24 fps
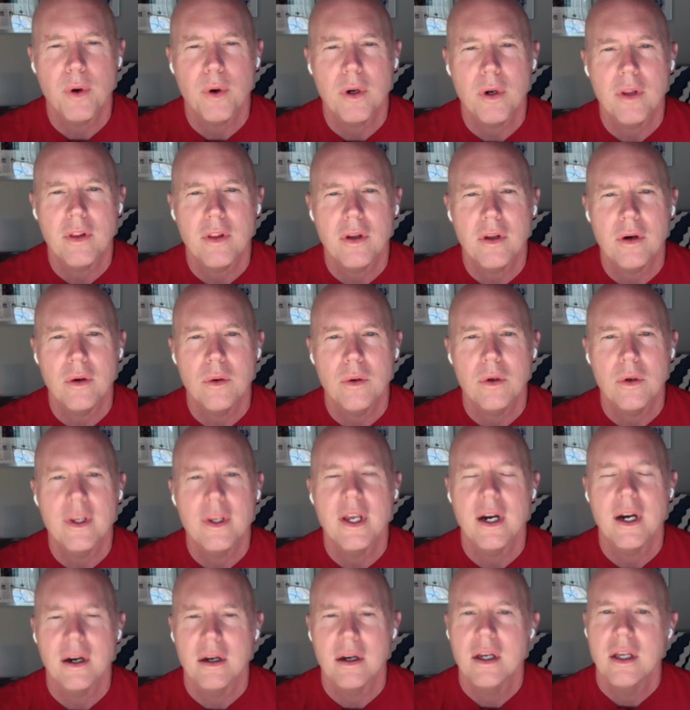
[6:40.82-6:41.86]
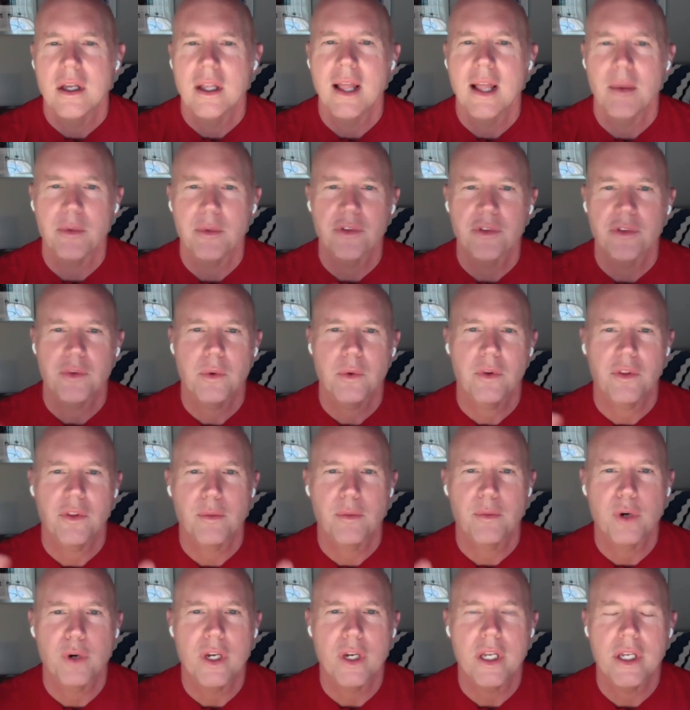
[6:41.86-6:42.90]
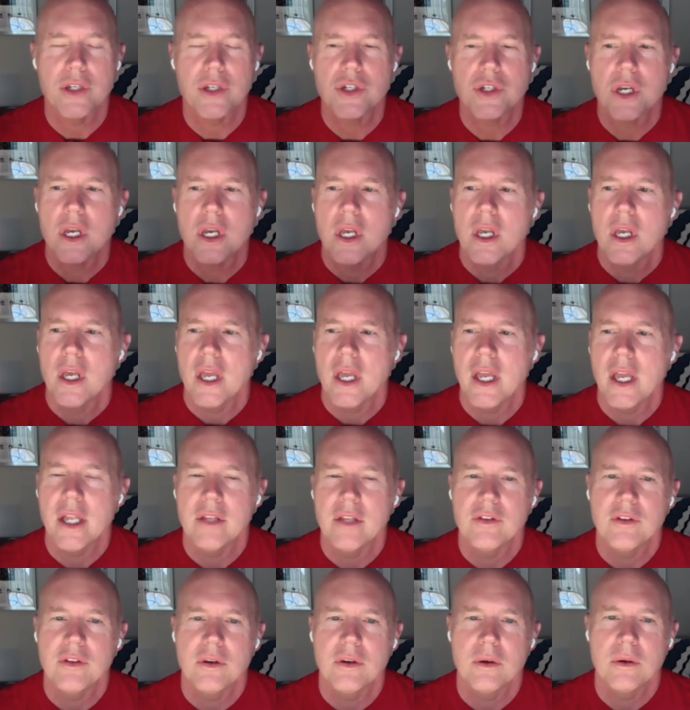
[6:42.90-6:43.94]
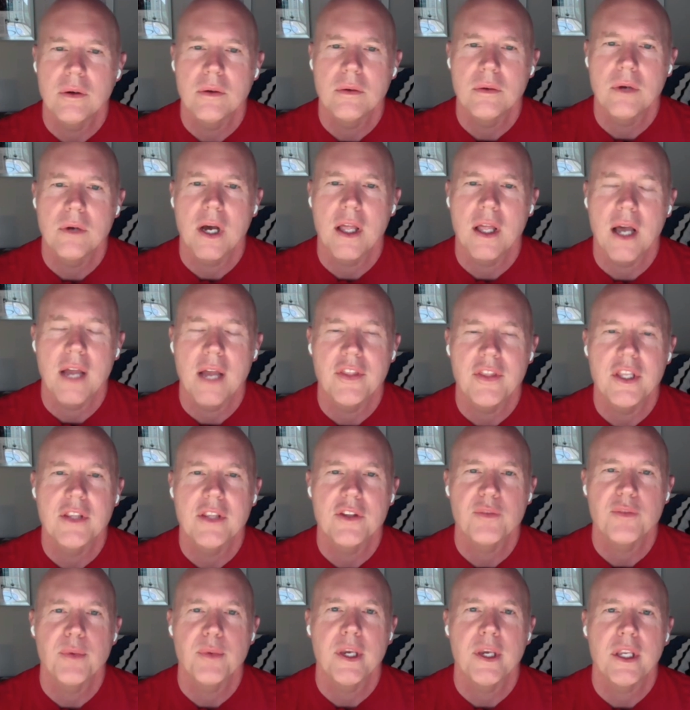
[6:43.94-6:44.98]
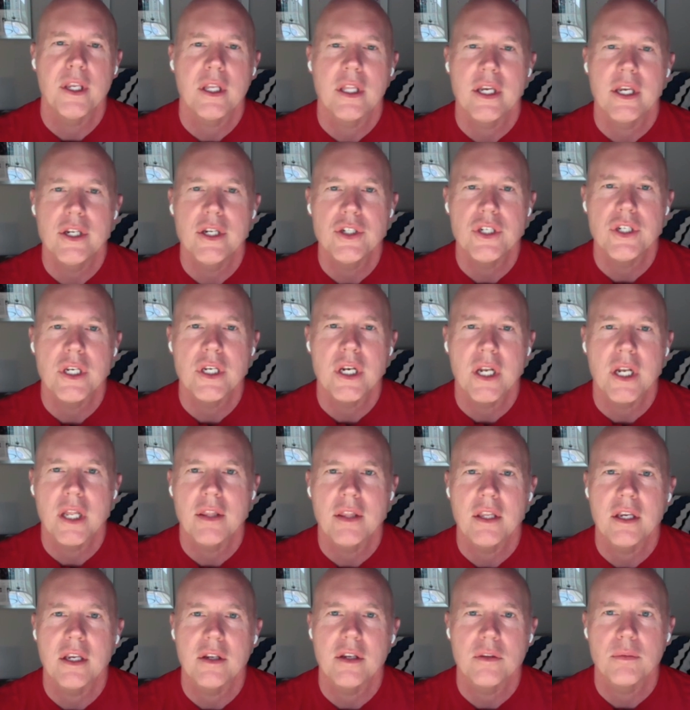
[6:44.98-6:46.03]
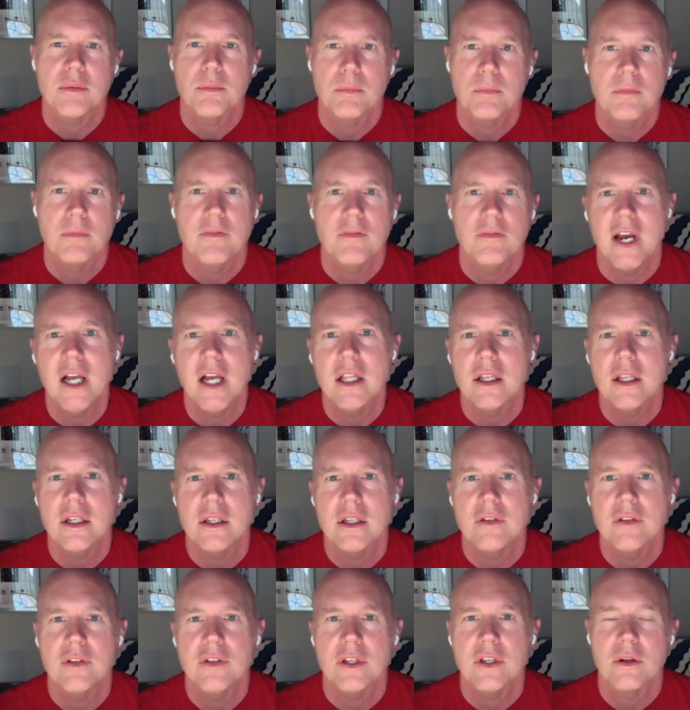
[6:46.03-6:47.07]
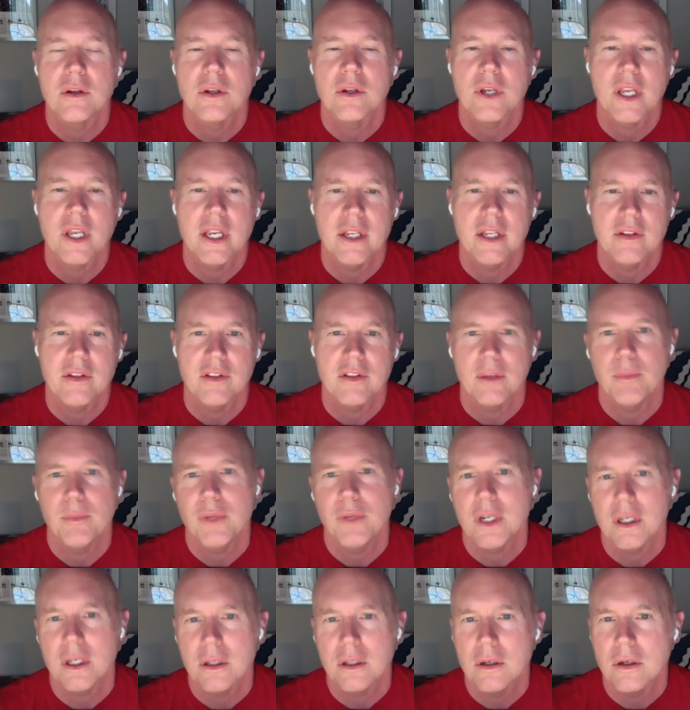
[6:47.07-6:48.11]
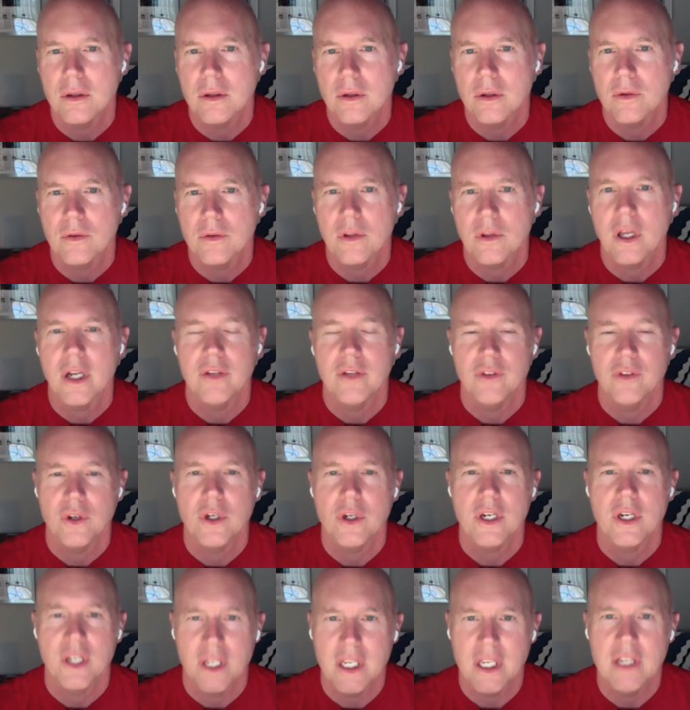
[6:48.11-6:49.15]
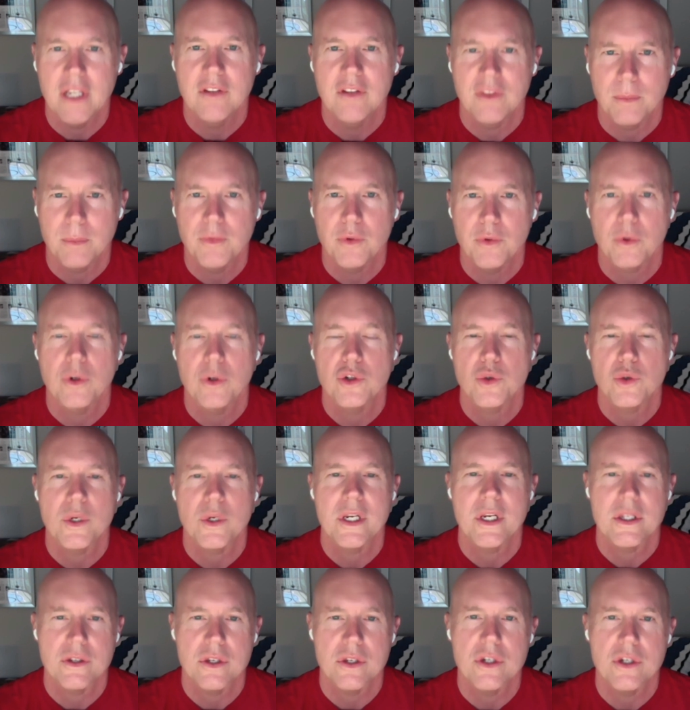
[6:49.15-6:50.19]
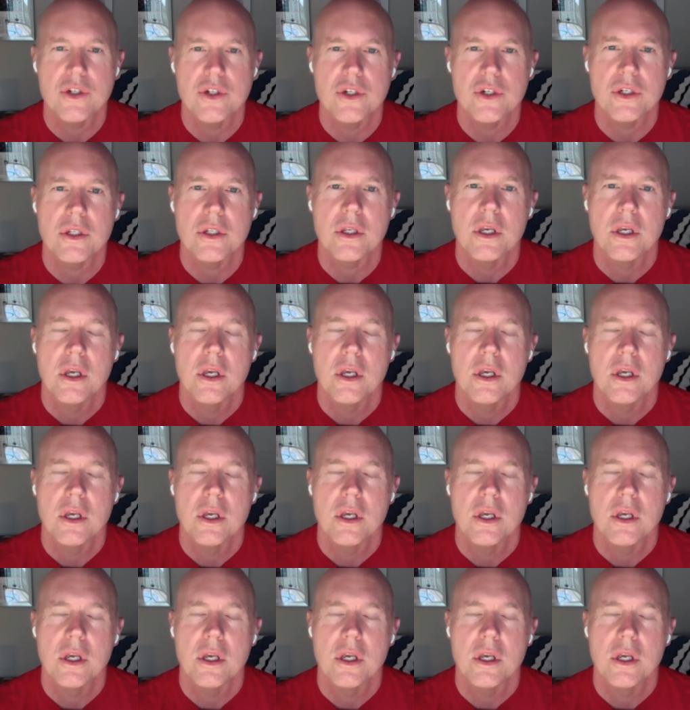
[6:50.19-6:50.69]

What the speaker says: part of the whole? Yeah, that was sort of the bridge. And so I think the speculation, and I think it's valid, is that you're looking at something along those lines. You're going to need some sort of transition